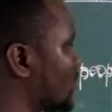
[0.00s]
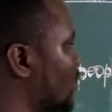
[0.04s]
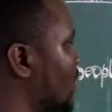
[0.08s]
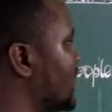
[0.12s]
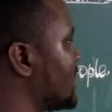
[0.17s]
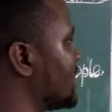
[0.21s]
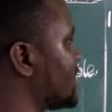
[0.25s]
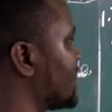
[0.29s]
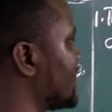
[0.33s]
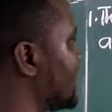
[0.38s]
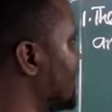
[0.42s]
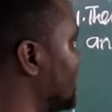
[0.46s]

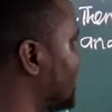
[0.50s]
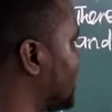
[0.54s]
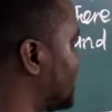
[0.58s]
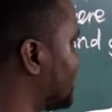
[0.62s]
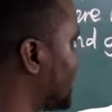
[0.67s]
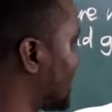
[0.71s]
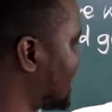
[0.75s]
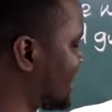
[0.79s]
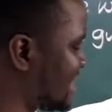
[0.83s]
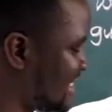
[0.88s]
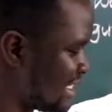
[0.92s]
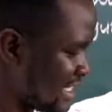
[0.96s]
was the
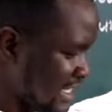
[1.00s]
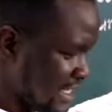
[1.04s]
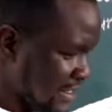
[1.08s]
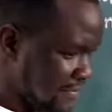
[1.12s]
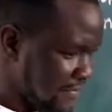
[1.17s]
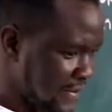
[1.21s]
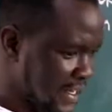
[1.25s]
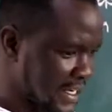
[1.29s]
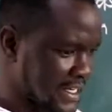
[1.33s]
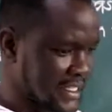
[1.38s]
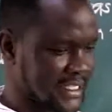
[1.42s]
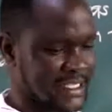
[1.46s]
first
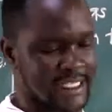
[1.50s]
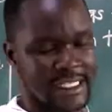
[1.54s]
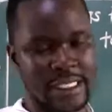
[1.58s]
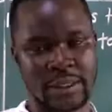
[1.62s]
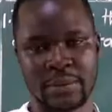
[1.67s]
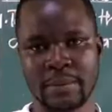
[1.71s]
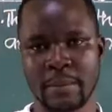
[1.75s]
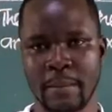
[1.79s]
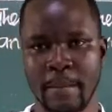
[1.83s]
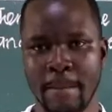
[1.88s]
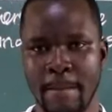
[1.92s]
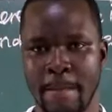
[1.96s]
effect.
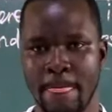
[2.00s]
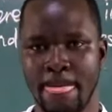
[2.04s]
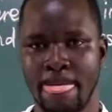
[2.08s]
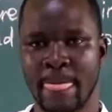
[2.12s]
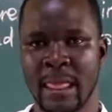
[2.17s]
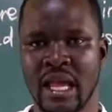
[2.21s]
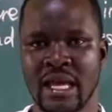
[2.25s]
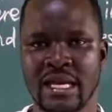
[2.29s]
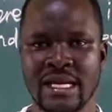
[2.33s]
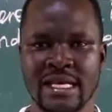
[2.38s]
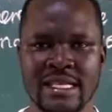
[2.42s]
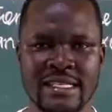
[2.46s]

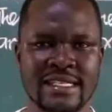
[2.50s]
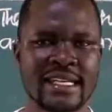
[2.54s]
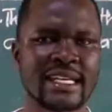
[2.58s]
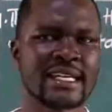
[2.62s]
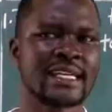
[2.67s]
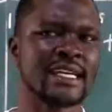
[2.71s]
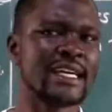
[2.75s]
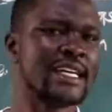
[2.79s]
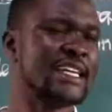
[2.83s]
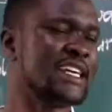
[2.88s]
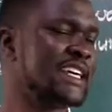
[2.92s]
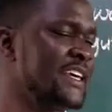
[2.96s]

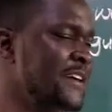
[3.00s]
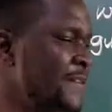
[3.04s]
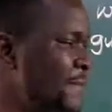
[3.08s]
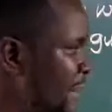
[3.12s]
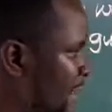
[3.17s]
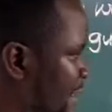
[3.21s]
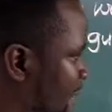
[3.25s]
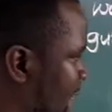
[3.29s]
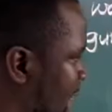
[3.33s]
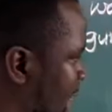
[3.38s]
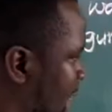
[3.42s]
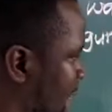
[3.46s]
Second
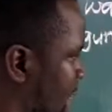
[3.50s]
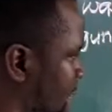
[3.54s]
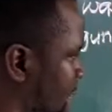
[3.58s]
effect.